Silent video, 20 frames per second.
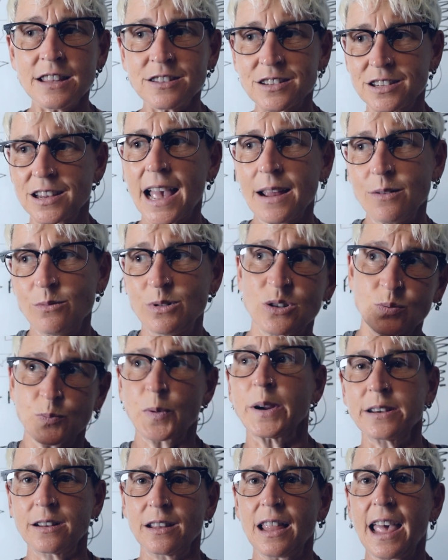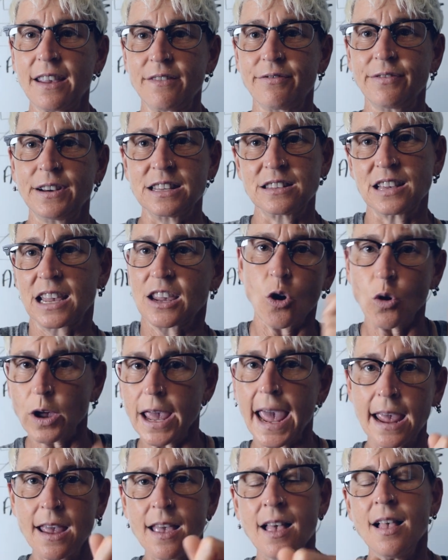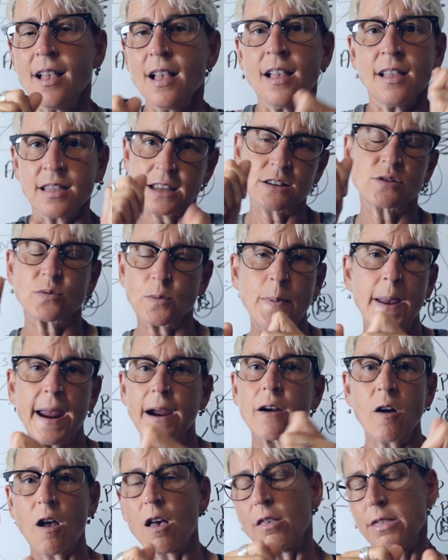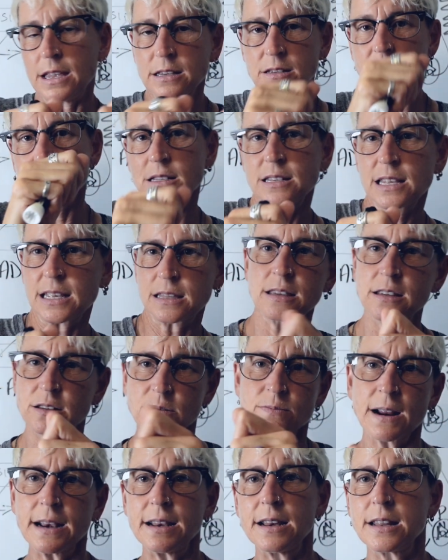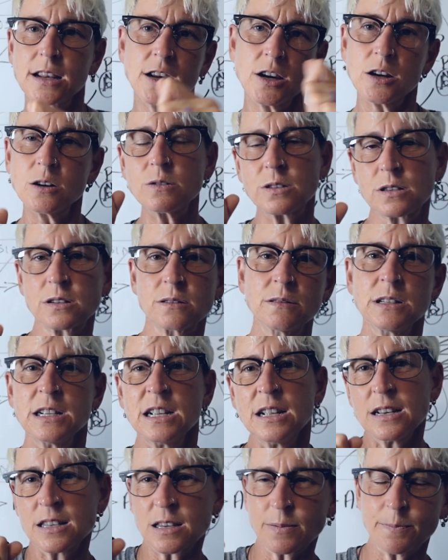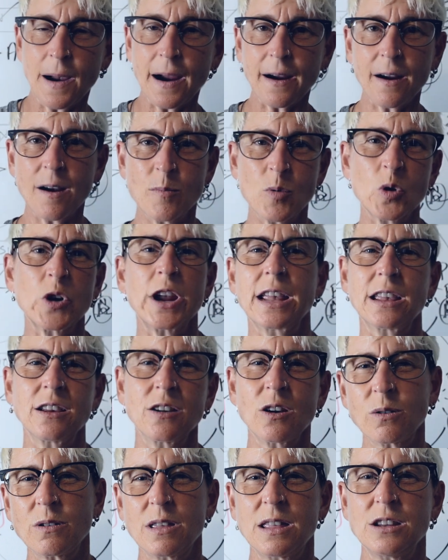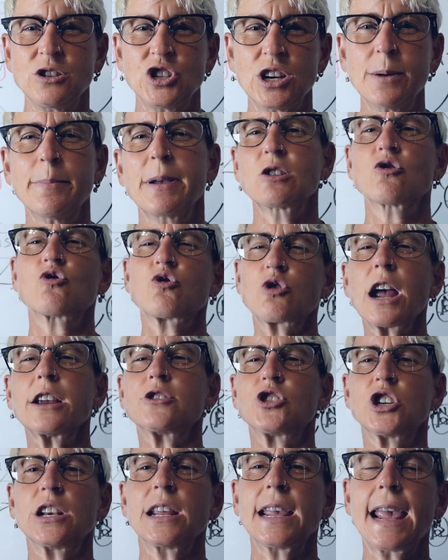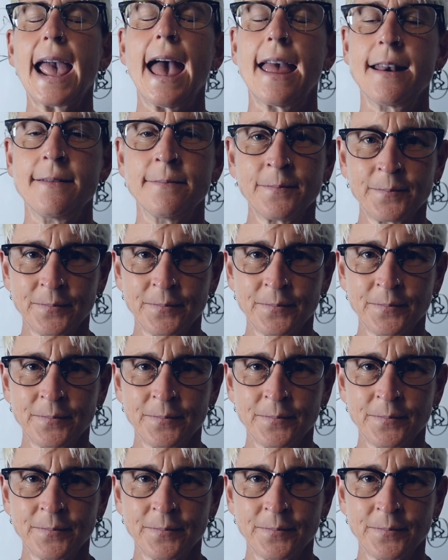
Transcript: inside we spring to life and it's like, okay, Let's repair all this. Let's get this ready to go so tomorrow Maria can go to the gym and crush it again.